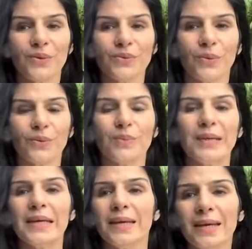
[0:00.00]
is going to
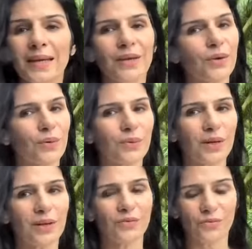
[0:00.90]
be healing your
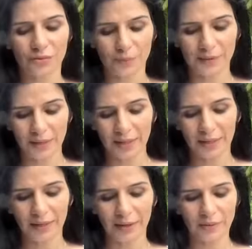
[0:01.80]
relationships and
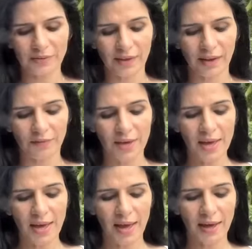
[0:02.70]
healing yourself
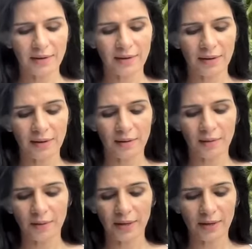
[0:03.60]
and
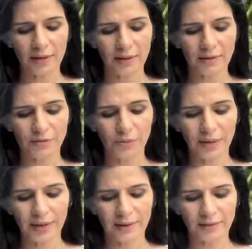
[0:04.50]
uh, it, it's
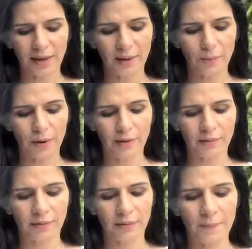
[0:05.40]
really a time
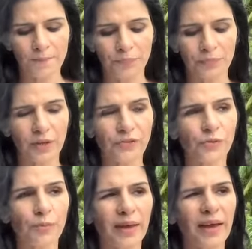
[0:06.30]
wherein
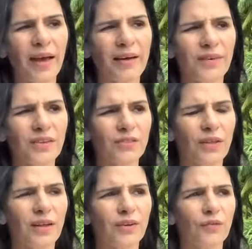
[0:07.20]
that you may have it's
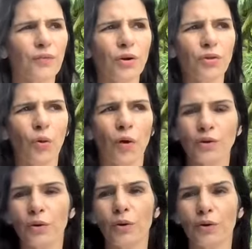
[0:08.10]
not that you've not
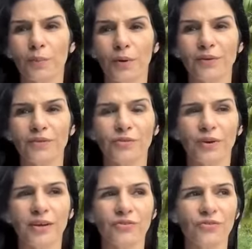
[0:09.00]
thought a lot about these
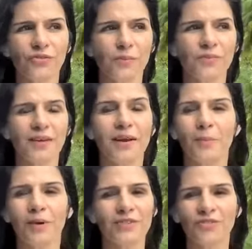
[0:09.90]
relationships
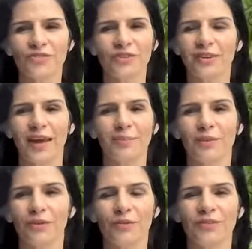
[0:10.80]
but it's just a time
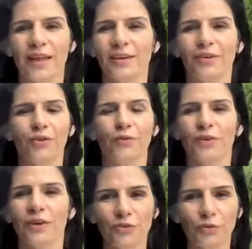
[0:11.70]
that you've sat and you've
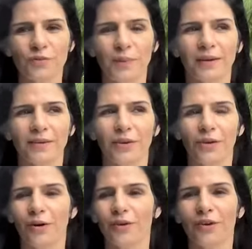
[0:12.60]
introspected a
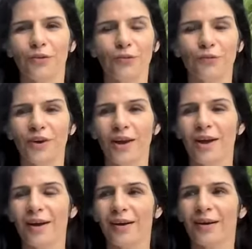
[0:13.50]
lot and
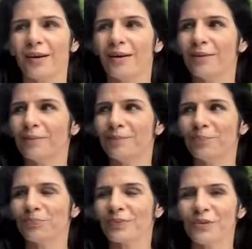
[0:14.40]
you've um,
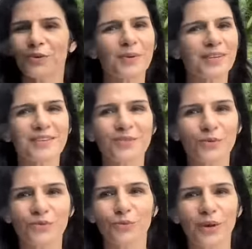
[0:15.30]
you know but there's
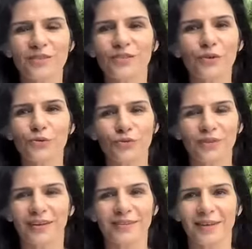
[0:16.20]
no great
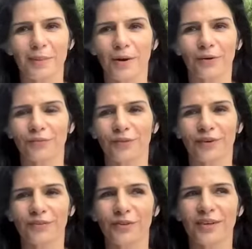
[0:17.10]
solution that has come out of
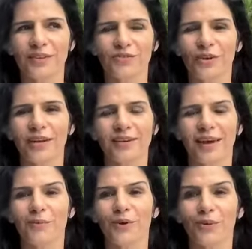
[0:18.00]
it so it, it's really a
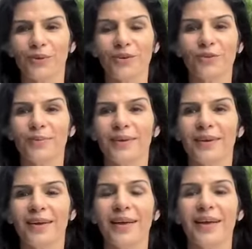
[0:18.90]
time where you need to
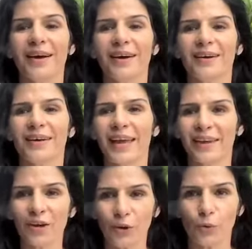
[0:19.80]
be uh,
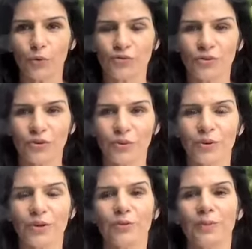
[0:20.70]
getting closure
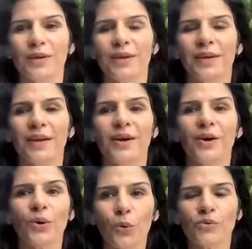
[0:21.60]
you need to be
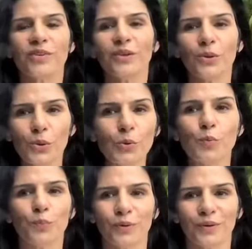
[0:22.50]
closing the
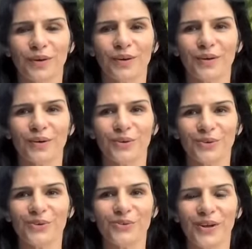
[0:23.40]
loop uh,
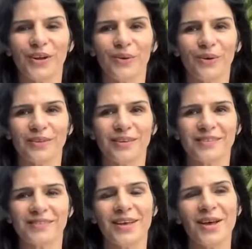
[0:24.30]
really on
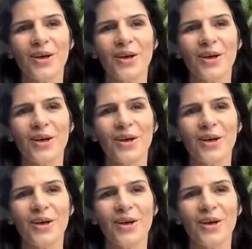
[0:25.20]
this